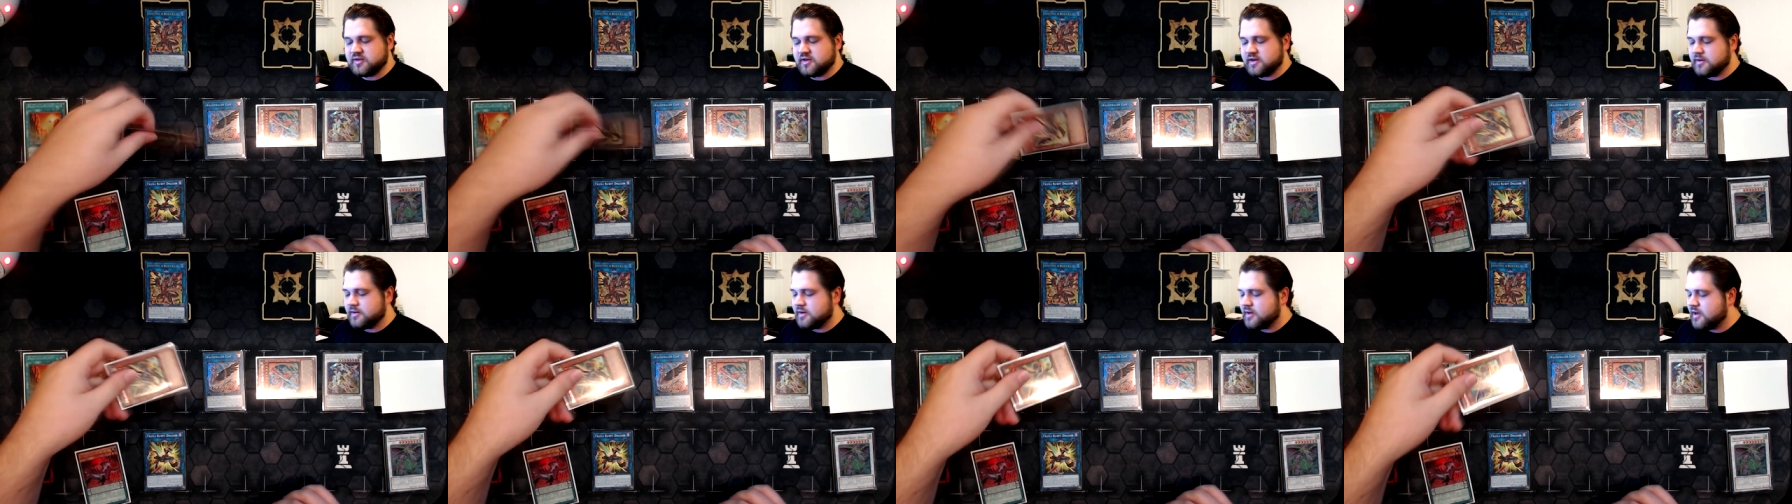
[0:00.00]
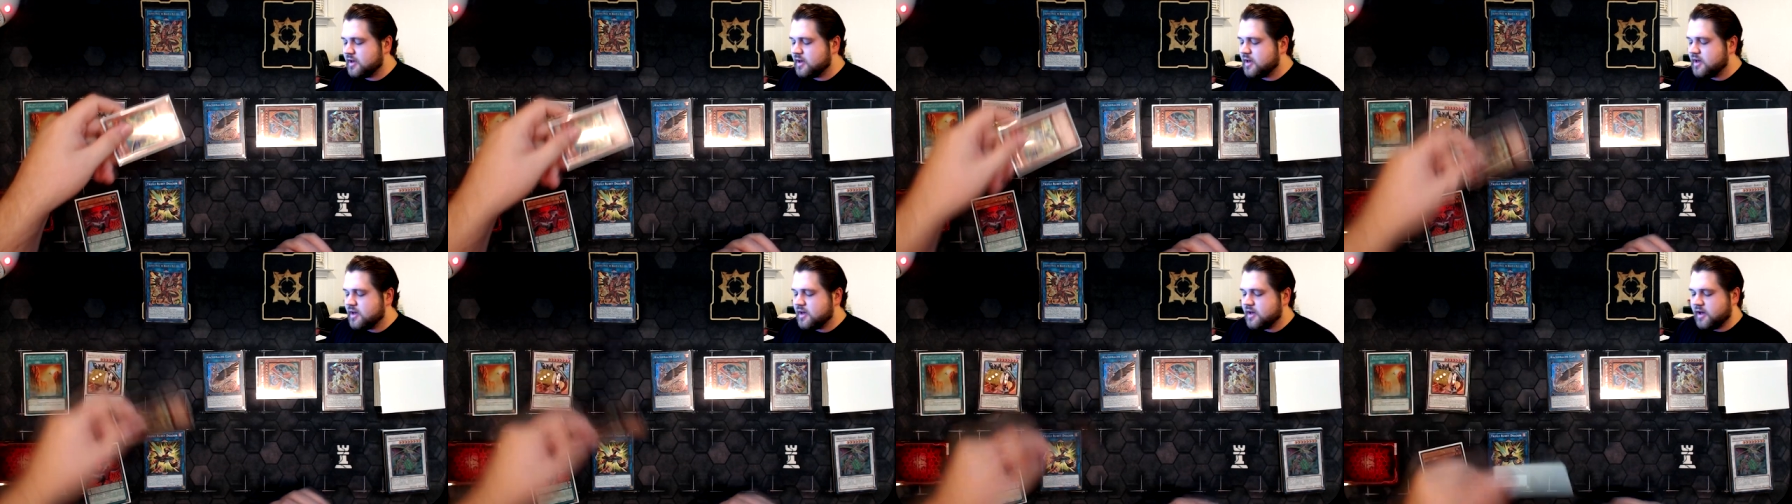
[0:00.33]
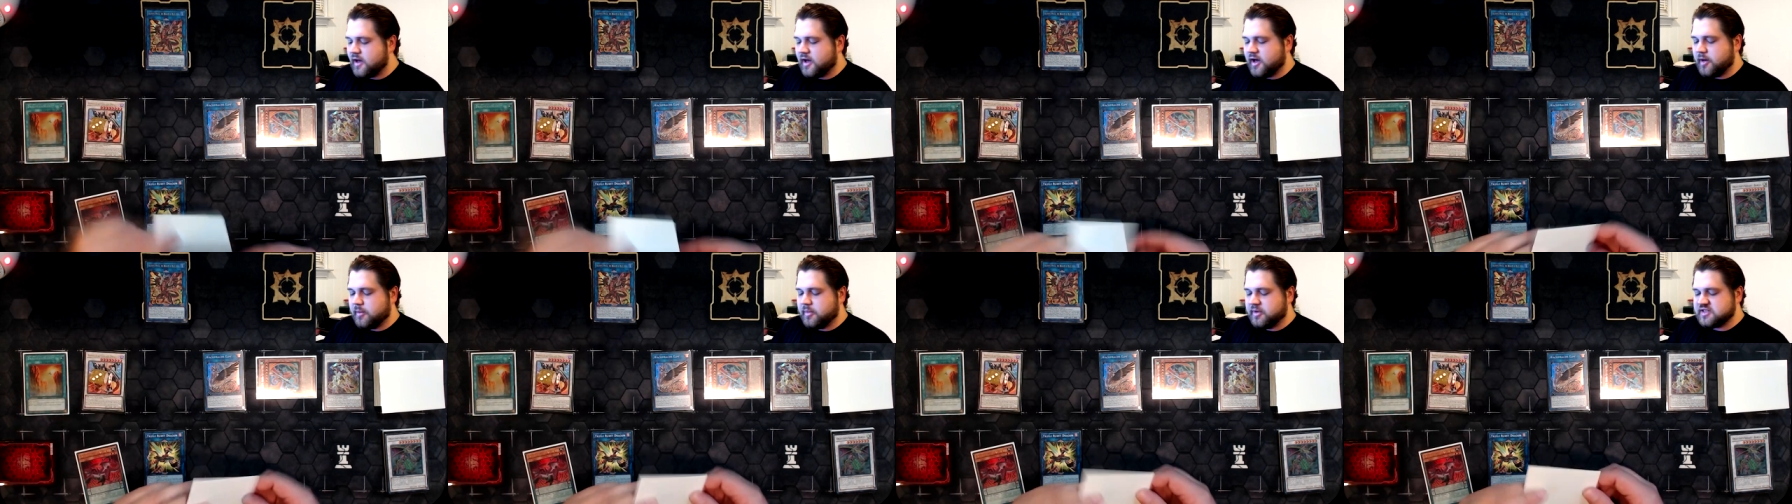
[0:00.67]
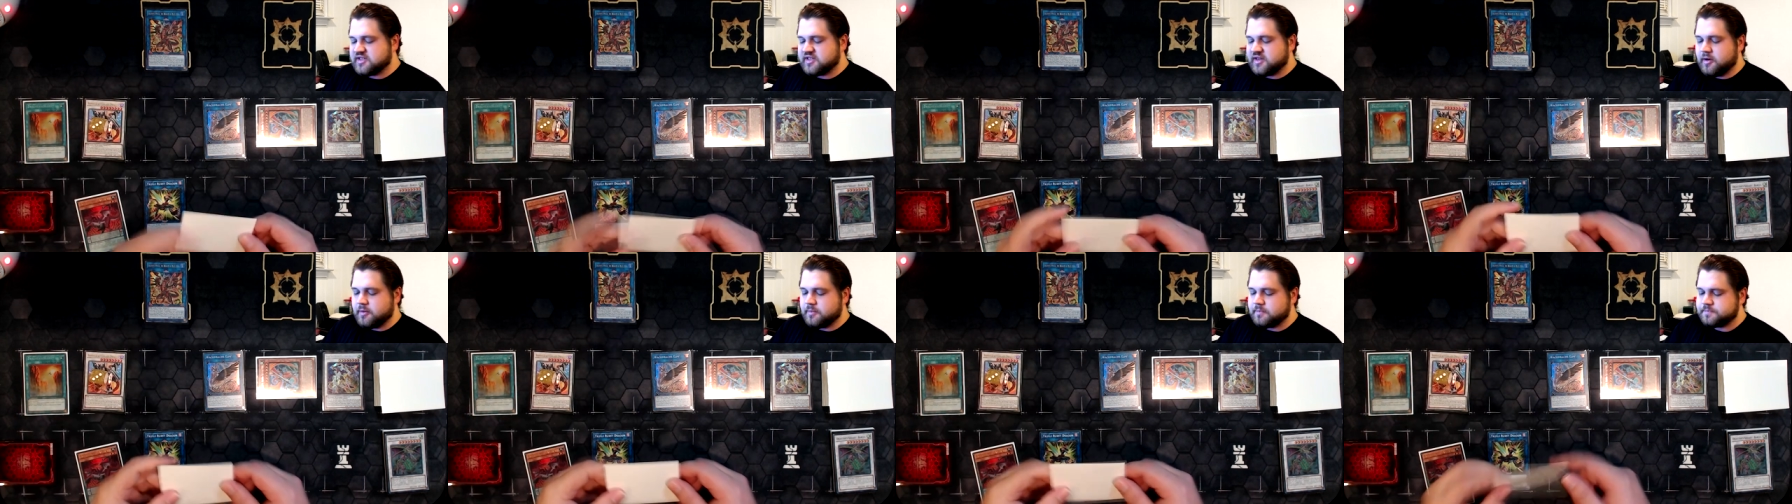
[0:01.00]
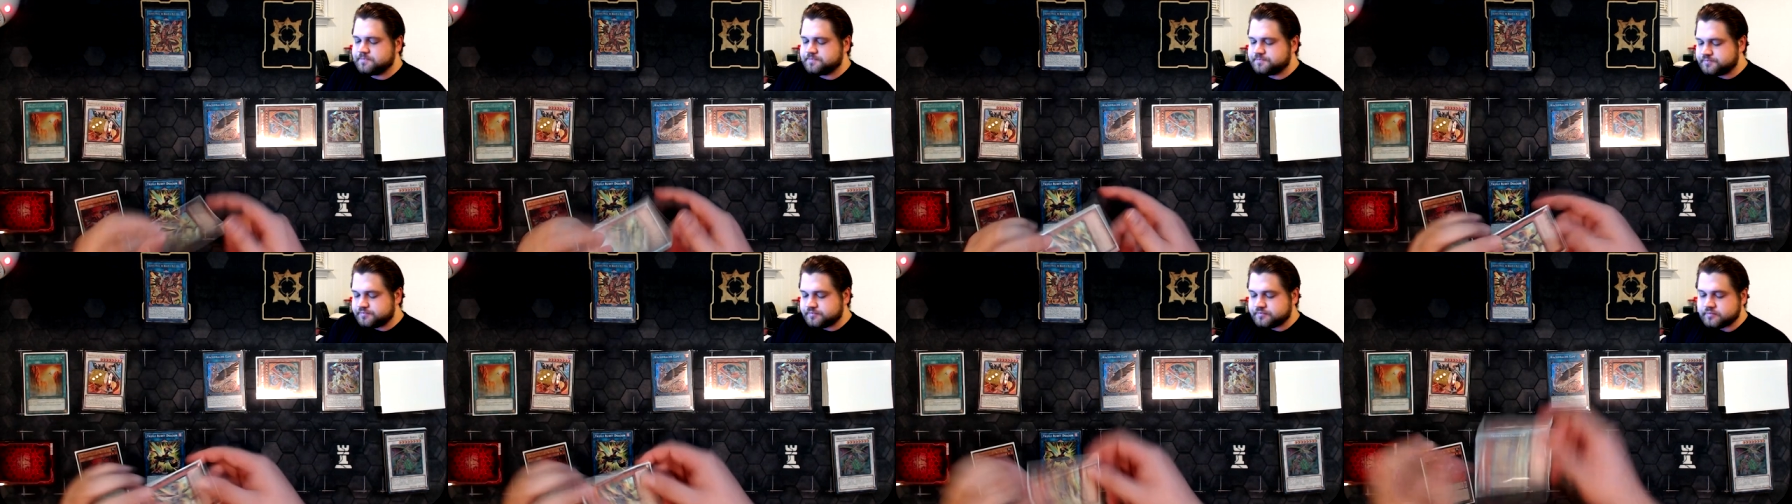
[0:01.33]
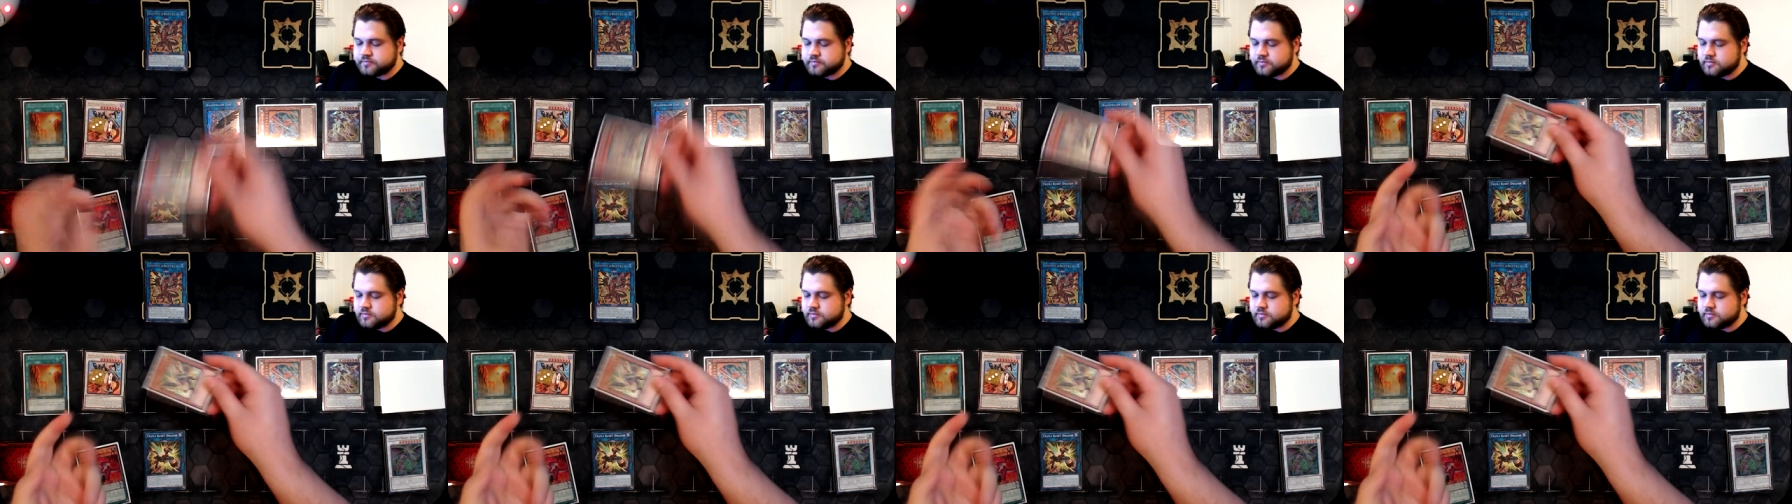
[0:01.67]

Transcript: in Mistleton. Uh, but so,